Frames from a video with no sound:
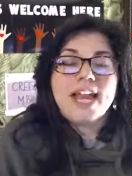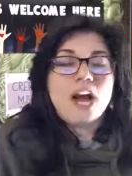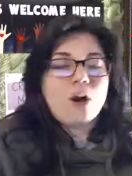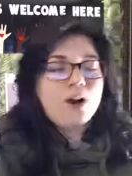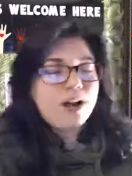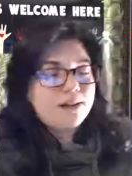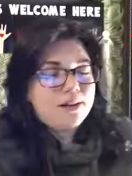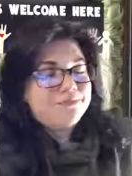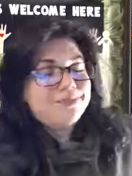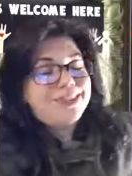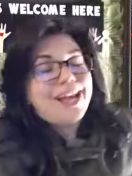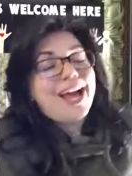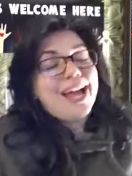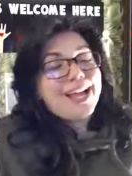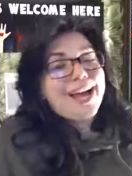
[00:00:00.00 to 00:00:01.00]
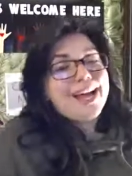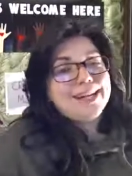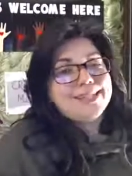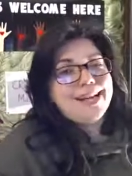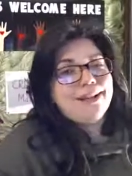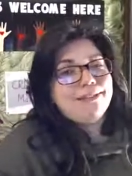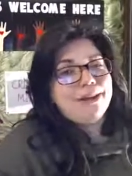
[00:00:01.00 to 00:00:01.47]
Now, I
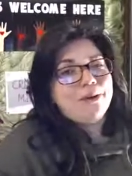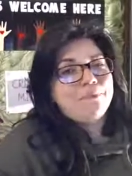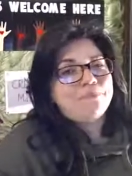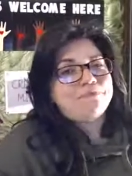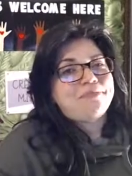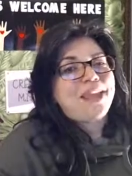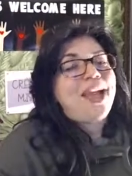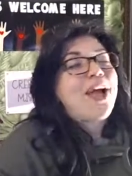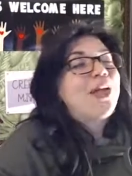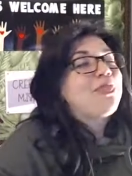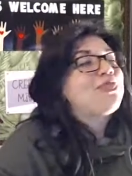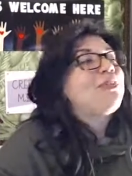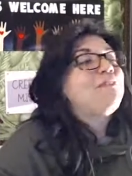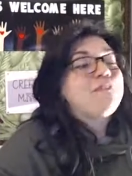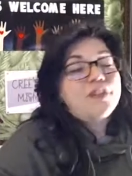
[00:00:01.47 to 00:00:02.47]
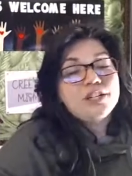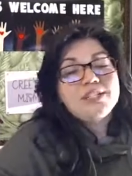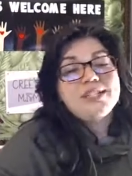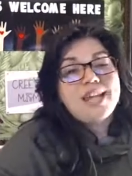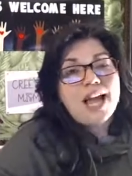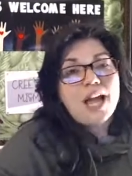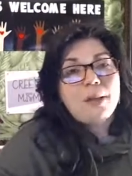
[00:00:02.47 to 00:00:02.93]
gotta tell you, the
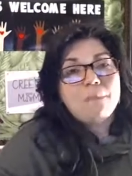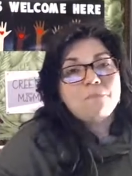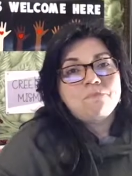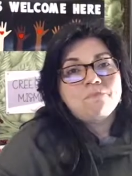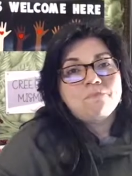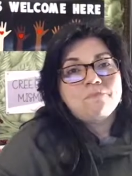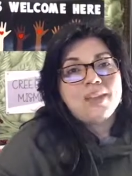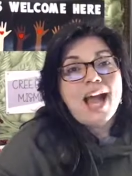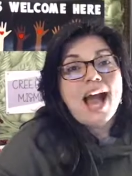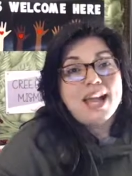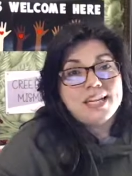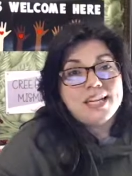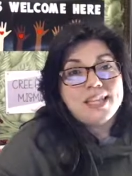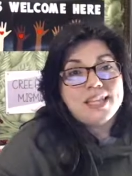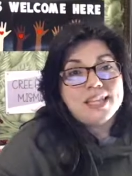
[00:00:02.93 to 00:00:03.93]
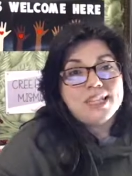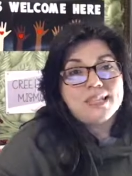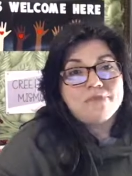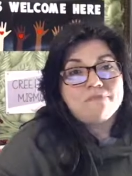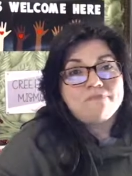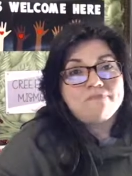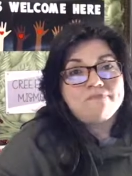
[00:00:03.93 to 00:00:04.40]
first time I did this,
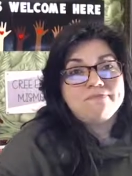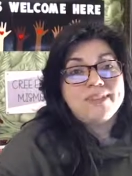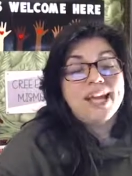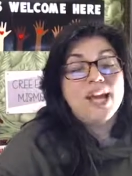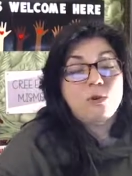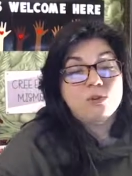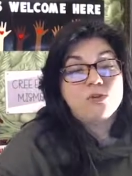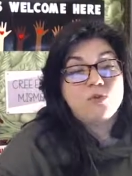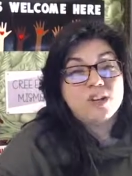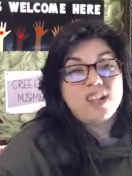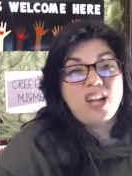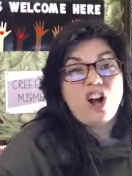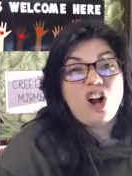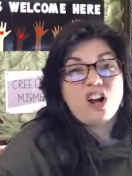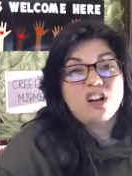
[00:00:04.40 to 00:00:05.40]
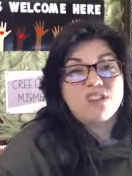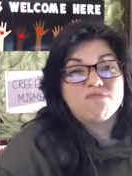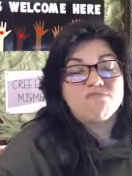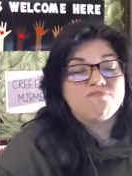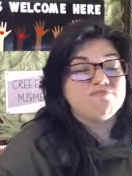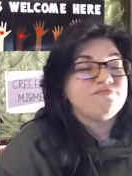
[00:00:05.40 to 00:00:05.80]
it was really hard